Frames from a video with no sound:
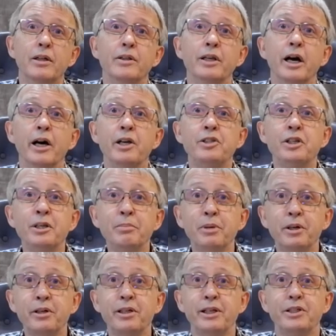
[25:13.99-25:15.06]
The icing
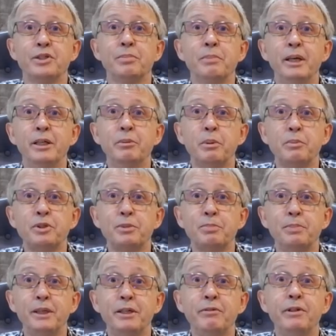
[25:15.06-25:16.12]
bug is minimum
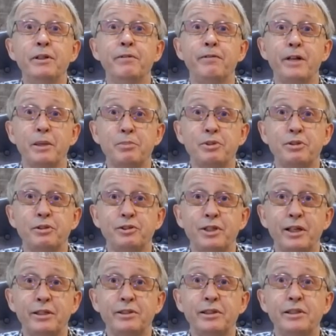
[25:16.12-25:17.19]
speed with the flaps
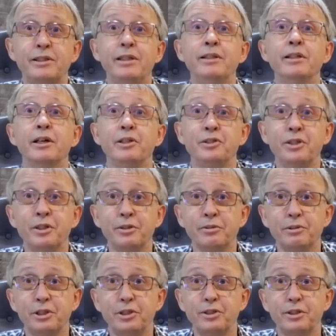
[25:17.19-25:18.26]
retracted in icing
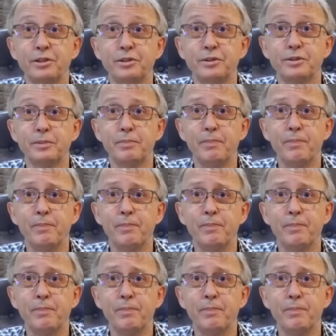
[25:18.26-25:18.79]
conditions.